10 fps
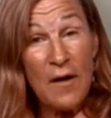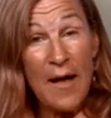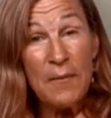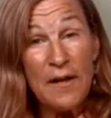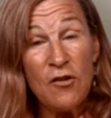
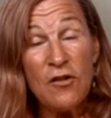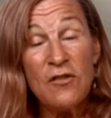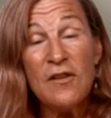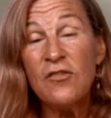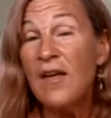
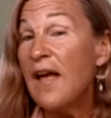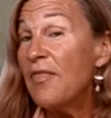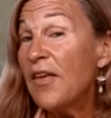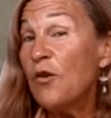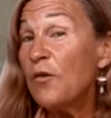combinations is
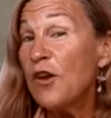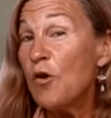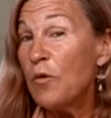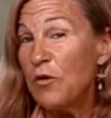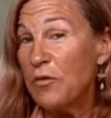they don't
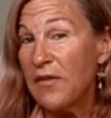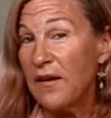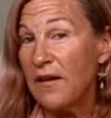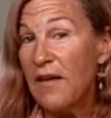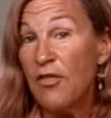care what you
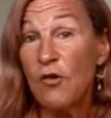think.